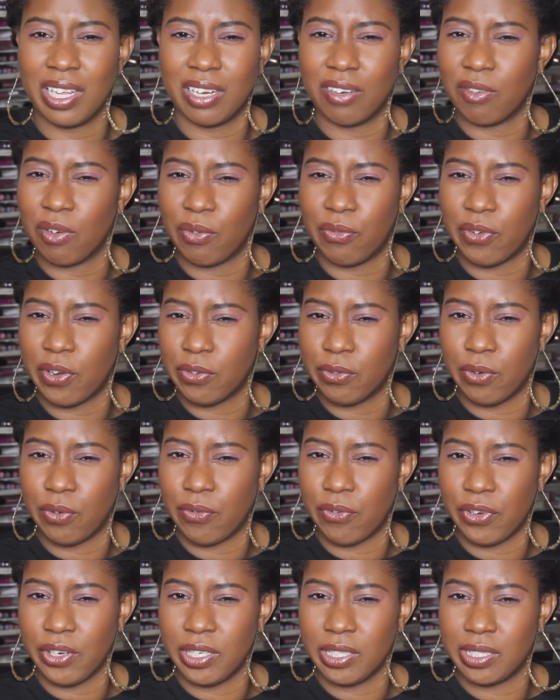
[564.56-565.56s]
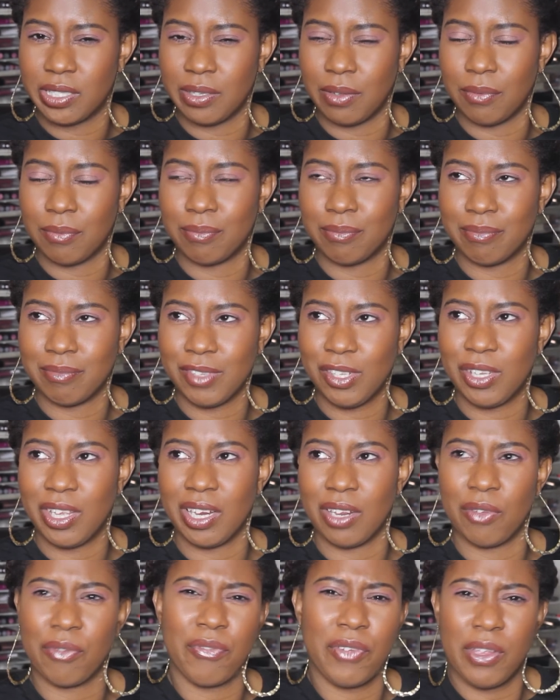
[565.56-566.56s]
referral for your, you
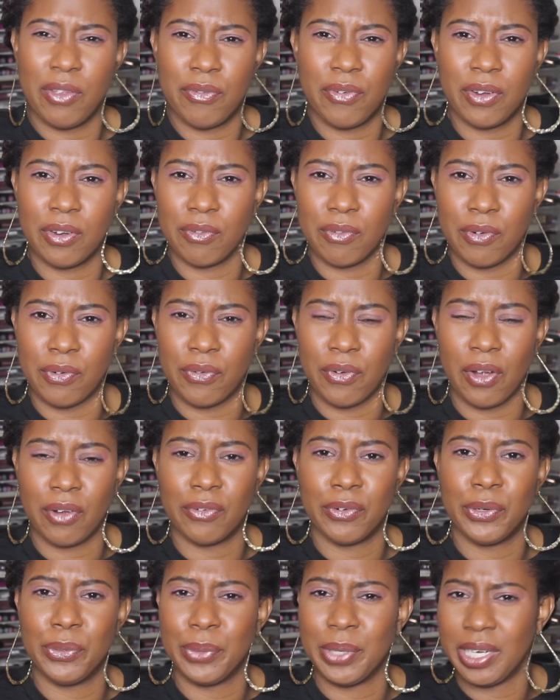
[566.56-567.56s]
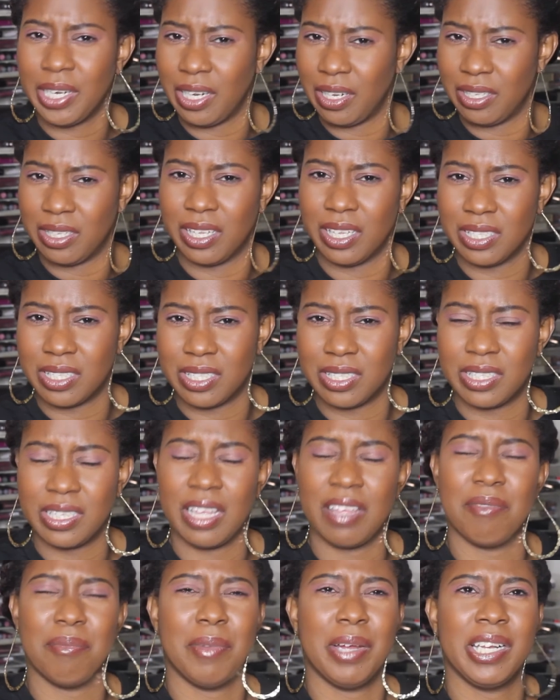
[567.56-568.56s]
get a fee for the referral, and they get to
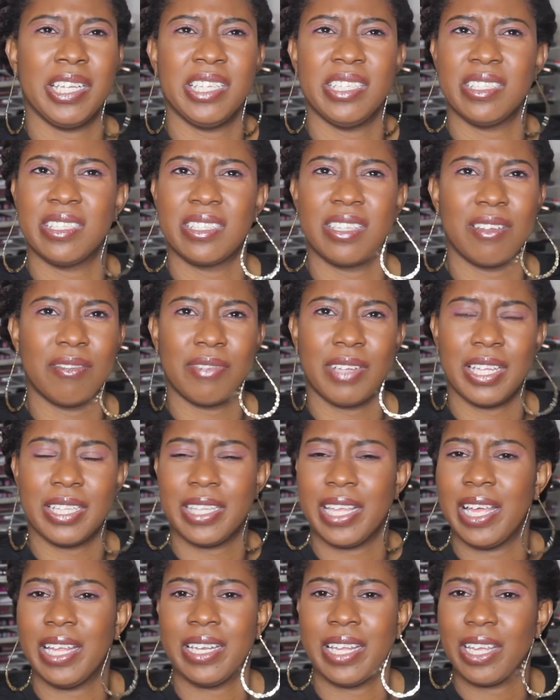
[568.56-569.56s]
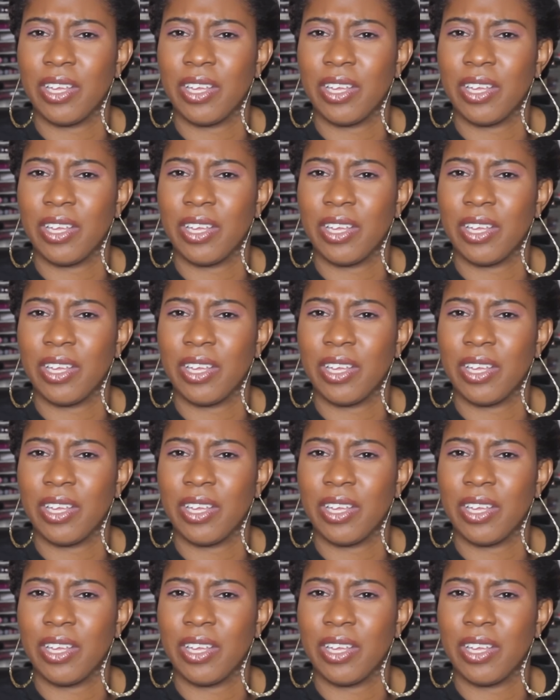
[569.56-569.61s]
save money and stuff like that.